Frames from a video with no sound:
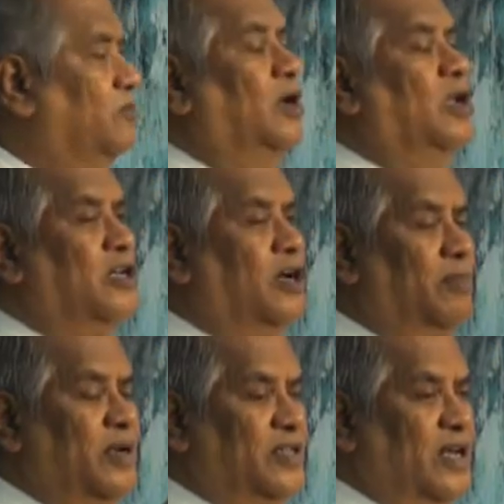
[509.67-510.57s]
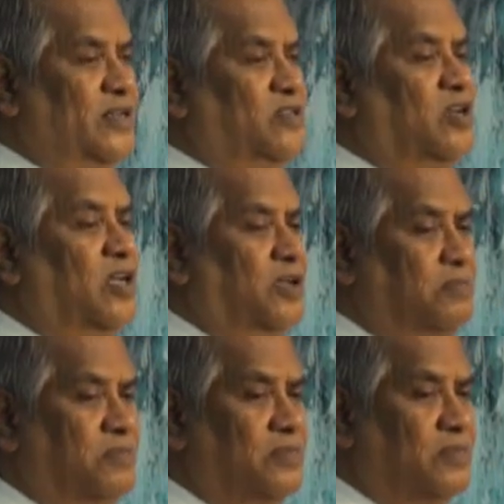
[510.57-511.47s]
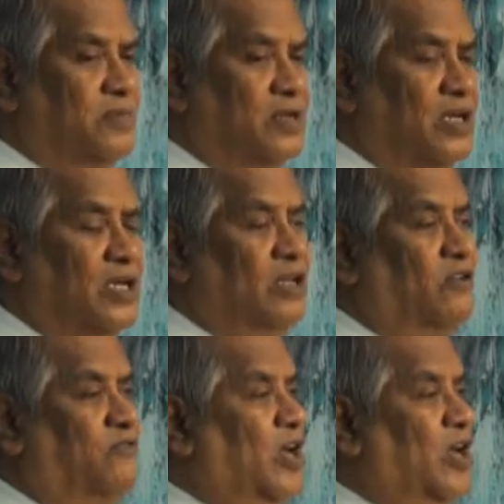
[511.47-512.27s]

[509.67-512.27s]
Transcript: We all come at that time. Your